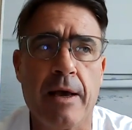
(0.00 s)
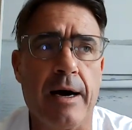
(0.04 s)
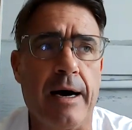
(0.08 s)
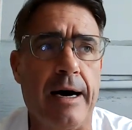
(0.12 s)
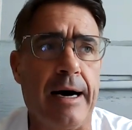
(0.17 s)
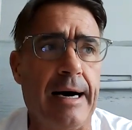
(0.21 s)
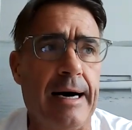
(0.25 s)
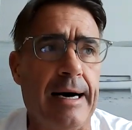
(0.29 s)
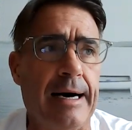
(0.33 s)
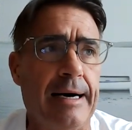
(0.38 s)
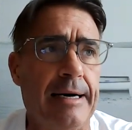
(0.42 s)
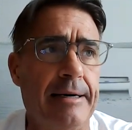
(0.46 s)

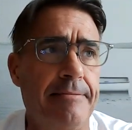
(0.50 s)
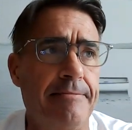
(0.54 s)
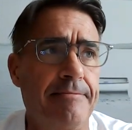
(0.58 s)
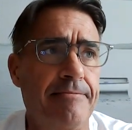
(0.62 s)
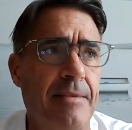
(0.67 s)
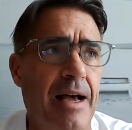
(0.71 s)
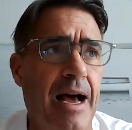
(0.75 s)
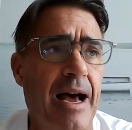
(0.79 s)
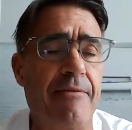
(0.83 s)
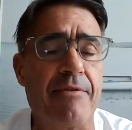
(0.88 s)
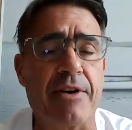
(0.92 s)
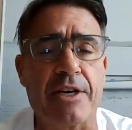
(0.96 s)

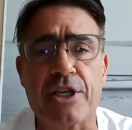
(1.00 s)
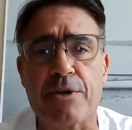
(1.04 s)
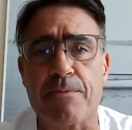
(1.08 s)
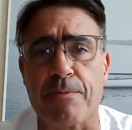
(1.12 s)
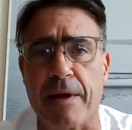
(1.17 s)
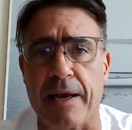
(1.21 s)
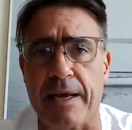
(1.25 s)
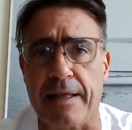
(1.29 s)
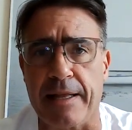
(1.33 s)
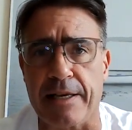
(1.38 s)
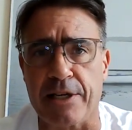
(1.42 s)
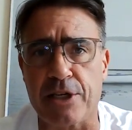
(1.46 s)
I've
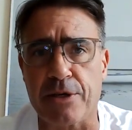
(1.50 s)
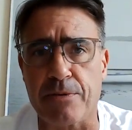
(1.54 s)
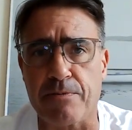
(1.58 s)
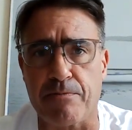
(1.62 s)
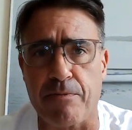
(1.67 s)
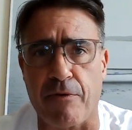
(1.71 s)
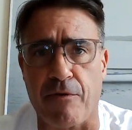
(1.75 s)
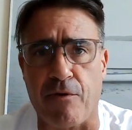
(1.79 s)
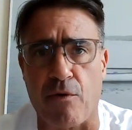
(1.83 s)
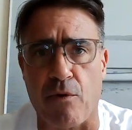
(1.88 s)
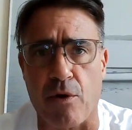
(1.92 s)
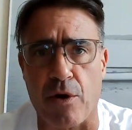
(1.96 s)
explained this
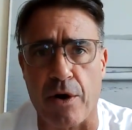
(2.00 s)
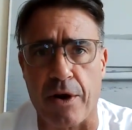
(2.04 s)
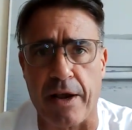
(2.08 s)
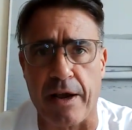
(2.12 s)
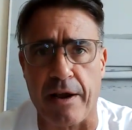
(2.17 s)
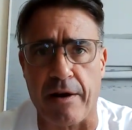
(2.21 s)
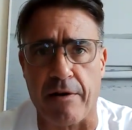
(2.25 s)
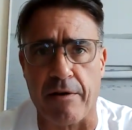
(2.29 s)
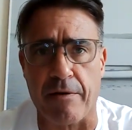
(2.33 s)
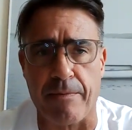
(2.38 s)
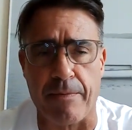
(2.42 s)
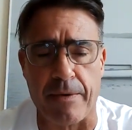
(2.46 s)
before
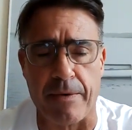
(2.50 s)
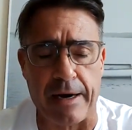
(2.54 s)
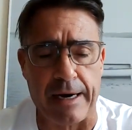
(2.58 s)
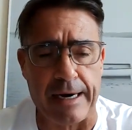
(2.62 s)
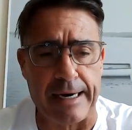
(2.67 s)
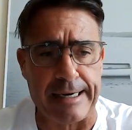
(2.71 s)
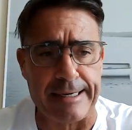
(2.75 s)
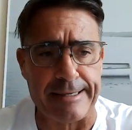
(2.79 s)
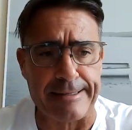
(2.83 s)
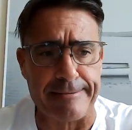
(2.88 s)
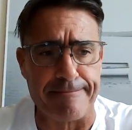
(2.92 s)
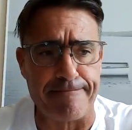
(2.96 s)
here.
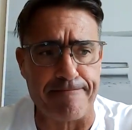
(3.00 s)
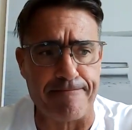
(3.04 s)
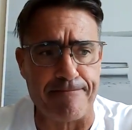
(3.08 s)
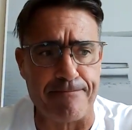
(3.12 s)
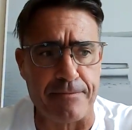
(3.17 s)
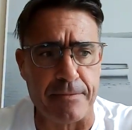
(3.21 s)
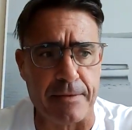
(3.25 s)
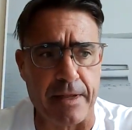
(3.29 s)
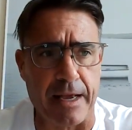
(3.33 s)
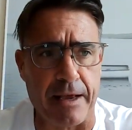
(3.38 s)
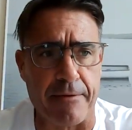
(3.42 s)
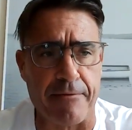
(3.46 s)

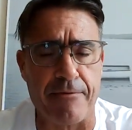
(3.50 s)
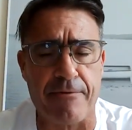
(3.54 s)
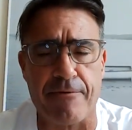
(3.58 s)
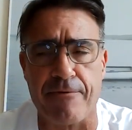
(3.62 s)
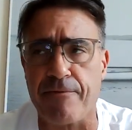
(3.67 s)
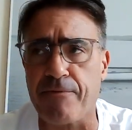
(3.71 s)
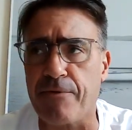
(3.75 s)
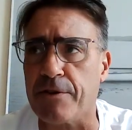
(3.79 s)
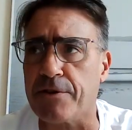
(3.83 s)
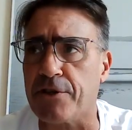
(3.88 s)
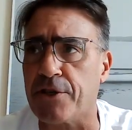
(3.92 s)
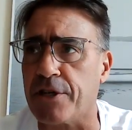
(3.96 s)

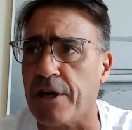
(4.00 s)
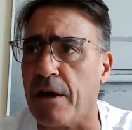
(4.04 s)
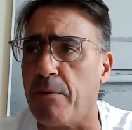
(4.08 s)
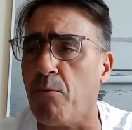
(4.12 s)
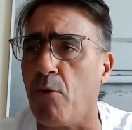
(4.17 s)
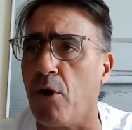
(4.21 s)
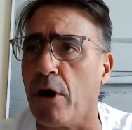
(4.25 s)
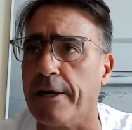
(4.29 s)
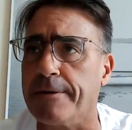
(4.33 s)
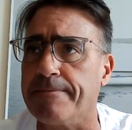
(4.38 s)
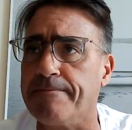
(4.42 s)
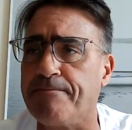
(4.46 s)
If
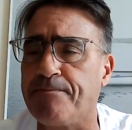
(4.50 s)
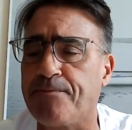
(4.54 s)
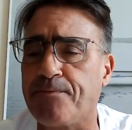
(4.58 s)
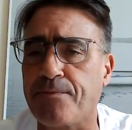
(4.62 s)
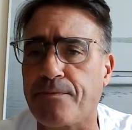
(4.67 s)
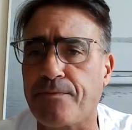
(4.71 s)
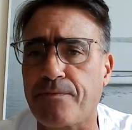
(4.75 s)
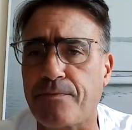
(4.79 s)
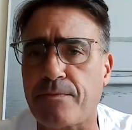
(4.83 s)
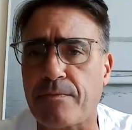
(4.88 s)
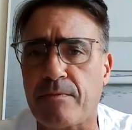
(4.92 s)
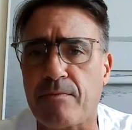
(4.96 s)
someone
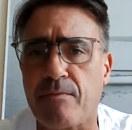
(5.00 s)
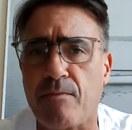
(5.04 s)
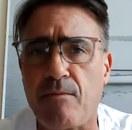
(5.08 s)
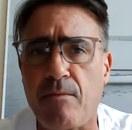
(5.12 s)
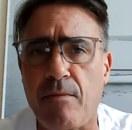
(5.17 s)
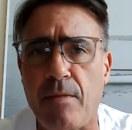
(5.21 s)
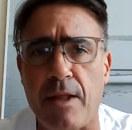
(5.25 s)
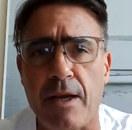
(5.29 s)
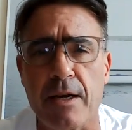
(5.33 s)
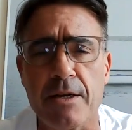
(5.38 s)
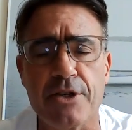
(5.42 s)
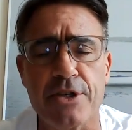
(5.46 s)

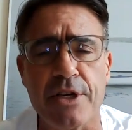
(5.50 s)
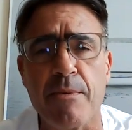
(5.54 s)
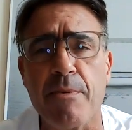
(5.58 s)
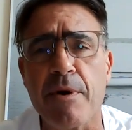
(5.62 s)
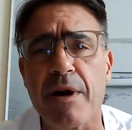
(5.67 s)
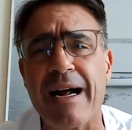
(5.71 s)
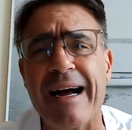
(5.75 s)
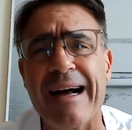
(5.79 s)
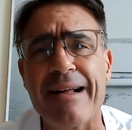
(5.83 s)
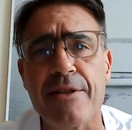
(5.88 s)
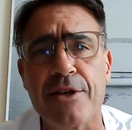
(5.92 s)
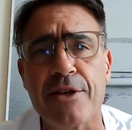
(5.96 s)

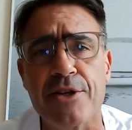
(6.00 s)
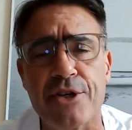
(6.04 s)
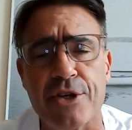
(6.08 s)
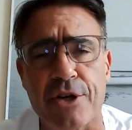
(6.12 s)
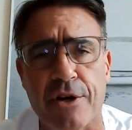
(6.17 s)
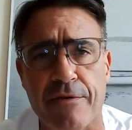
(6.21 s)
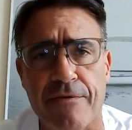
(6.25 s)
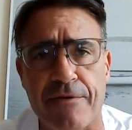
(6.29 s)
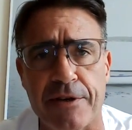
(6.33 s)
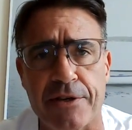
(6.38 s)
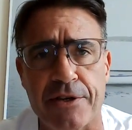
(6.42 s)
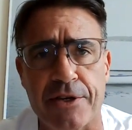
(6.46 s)
on the
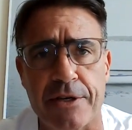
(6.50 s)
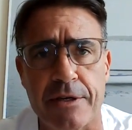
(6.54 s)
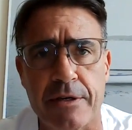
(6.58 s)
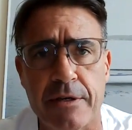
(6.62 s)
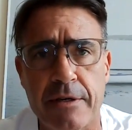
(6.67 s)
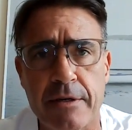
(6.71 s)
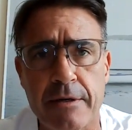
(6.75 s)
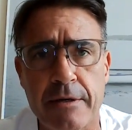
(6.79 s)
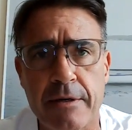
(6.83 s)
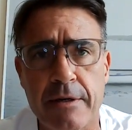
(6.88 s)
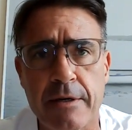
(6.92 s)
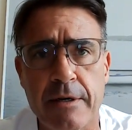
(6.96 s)

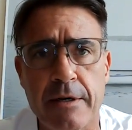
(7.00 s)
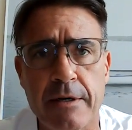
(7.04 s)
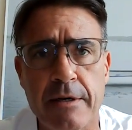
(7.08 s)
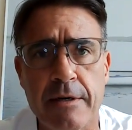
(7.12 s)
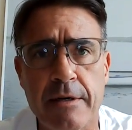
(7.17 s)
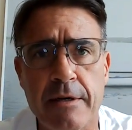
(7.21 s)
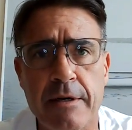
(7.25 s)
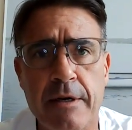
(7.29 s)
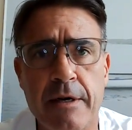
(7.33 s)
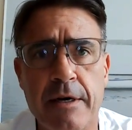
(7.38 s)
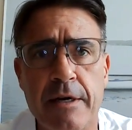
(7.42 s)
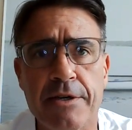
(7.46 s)

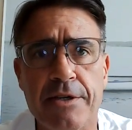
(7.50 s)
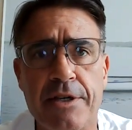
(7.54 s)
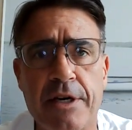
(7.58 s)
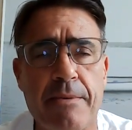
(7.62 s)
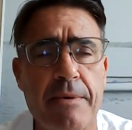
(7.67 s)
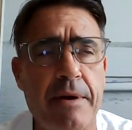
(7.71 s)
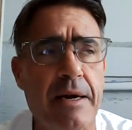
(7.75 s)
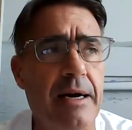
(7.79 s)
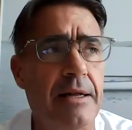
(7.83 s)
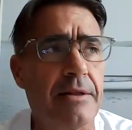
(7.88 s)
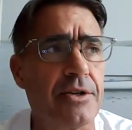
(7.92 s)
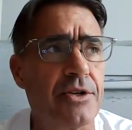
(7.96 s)

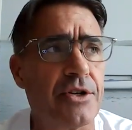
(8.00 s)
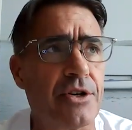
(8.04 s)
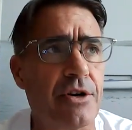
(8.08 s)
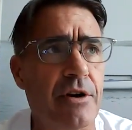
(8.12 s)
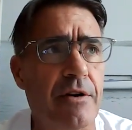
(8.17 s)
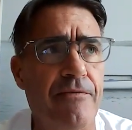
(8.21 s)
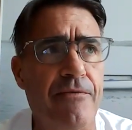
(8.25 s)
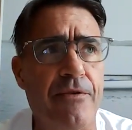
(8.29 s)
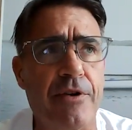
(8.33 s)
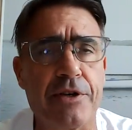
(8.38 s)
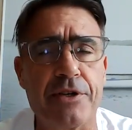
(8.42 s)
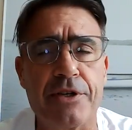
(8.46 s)

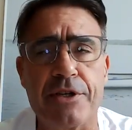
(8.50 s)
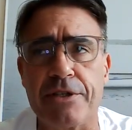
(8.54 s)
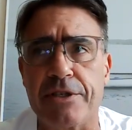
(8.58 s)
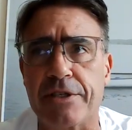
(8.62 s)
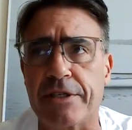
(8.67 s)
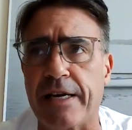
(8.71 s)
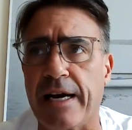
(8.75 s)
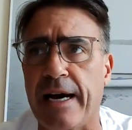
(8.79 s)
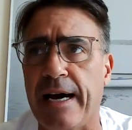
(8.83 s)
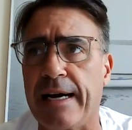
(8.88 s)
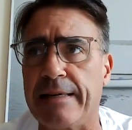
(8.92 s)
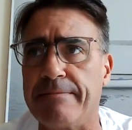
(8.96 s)

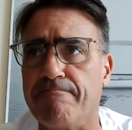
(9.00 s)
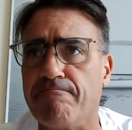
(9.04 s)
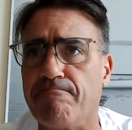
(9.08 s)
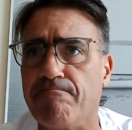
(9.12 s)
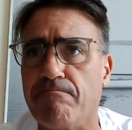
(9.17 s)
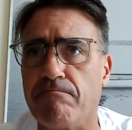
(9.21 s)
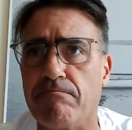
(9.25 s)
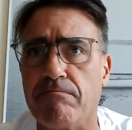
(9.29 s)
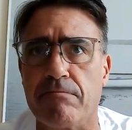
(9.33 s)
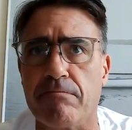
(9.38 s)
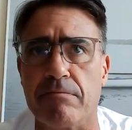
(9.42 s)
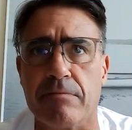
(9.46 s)
surface got
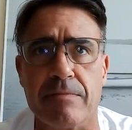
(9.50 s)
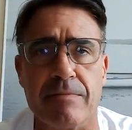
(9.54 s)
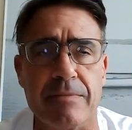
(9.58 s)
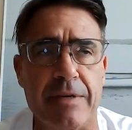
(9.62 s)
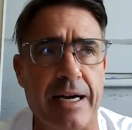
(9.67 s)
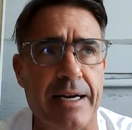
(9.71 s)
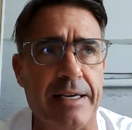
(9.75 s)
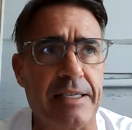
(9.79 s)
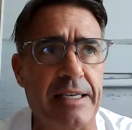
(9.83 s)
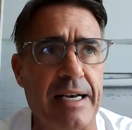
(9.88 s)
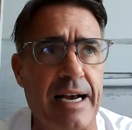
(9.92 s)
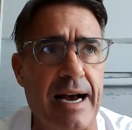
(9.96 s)

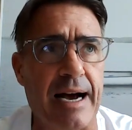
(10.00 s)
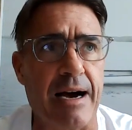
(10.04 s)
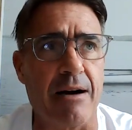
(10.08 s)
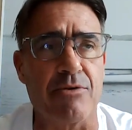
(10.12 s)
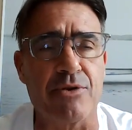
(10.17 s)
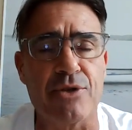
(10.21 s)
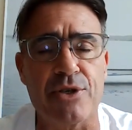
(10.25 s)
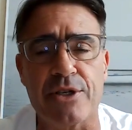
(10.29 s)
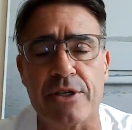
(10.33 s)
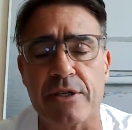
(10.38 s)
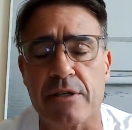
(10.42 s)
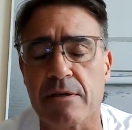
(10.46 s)
nice
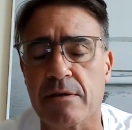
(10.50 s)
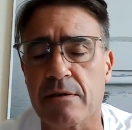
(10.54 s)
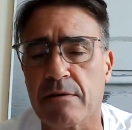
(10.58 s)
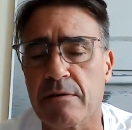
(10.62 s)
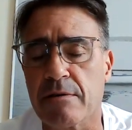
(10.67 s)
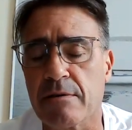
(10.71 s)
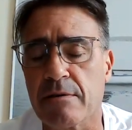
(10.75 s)
house,